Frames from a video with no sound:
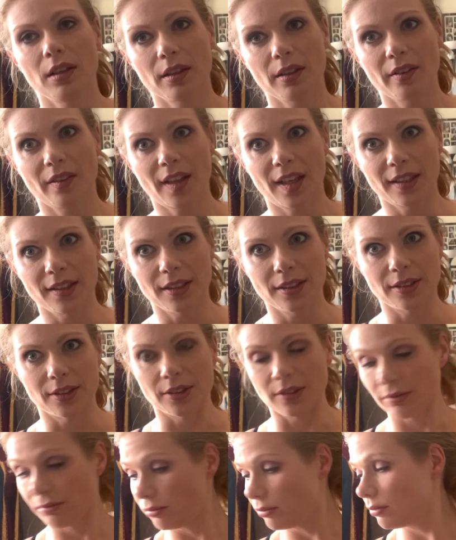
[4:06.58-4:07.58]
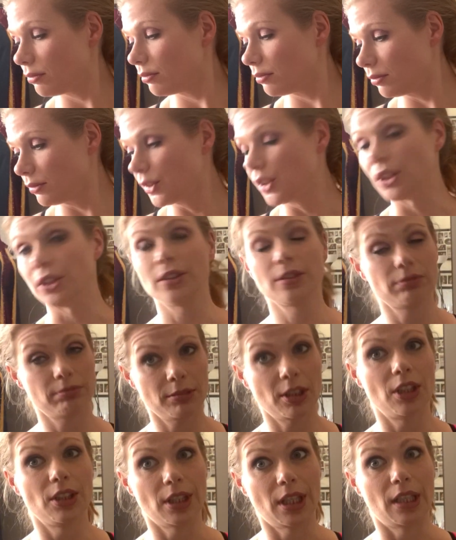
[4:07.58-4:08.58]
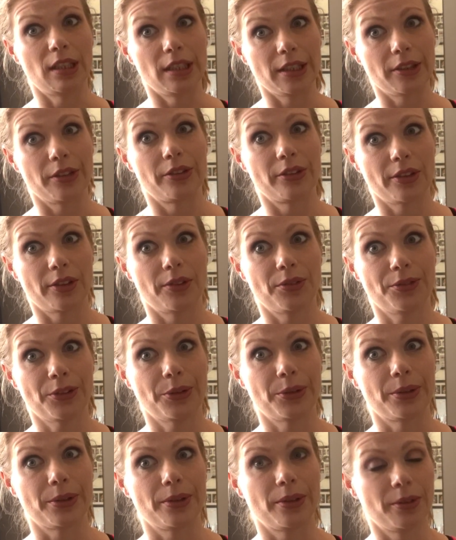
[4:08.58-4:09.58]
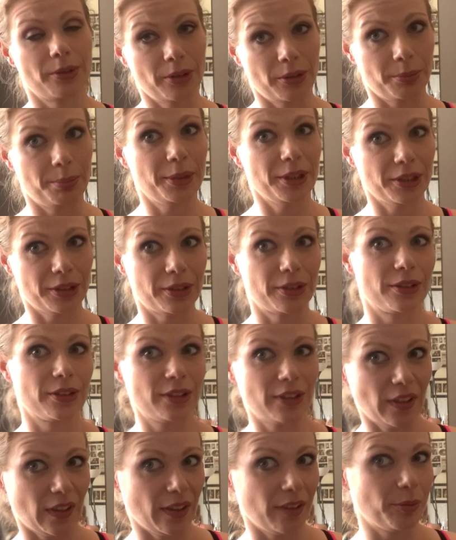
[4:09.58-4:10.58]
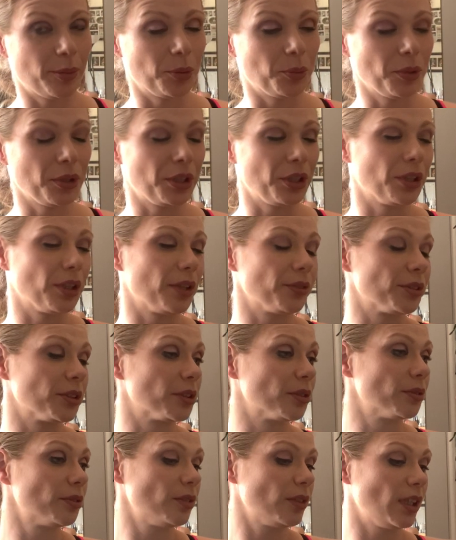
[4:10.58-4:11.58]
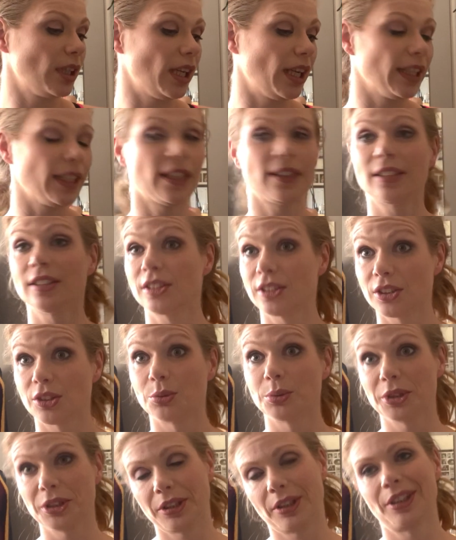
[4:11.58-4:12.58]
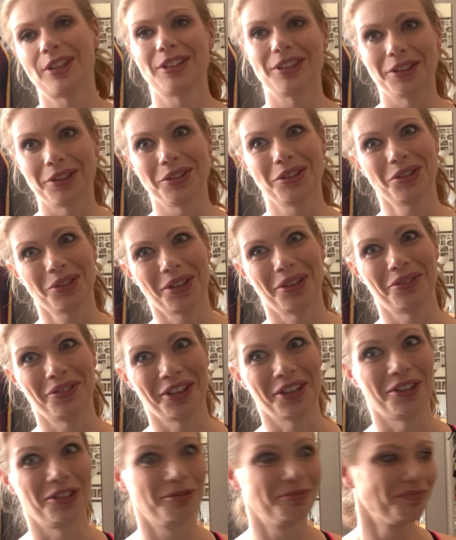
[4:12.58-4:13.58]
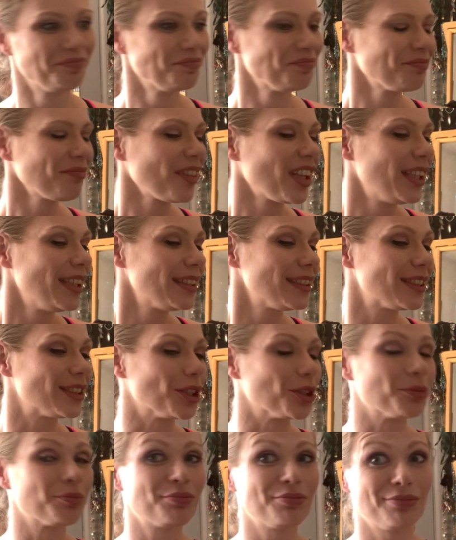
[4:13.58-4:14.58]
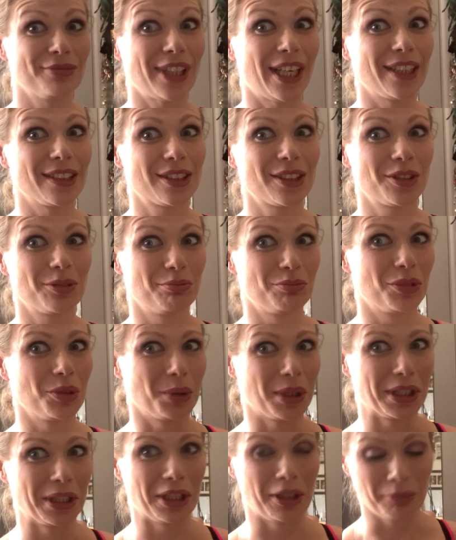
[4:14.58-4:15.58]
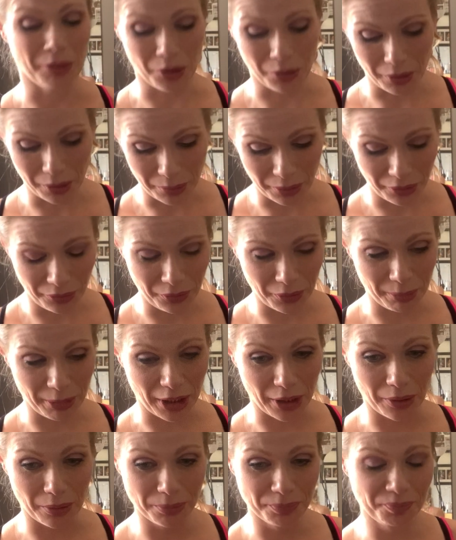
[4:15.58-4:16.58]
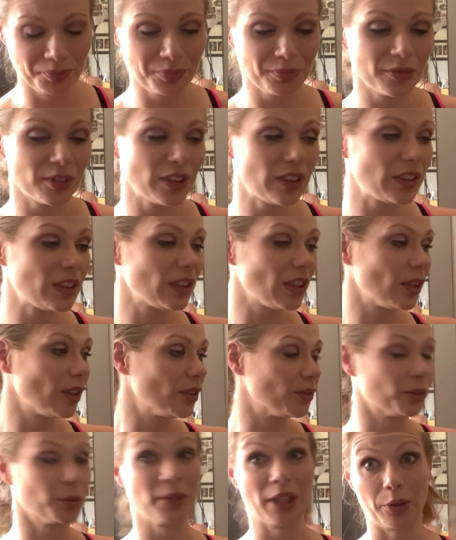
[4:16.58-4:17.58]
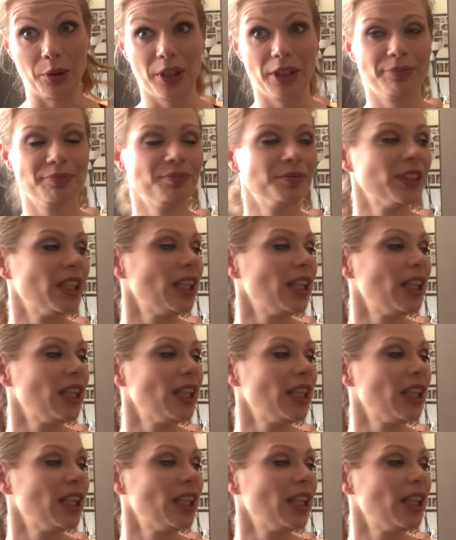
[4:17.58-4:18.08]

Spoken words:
that does look a lot like those other the pictures that I've been working off of. I guess it's just really hard to illustrate a veil. So that's where I'm going with from now on.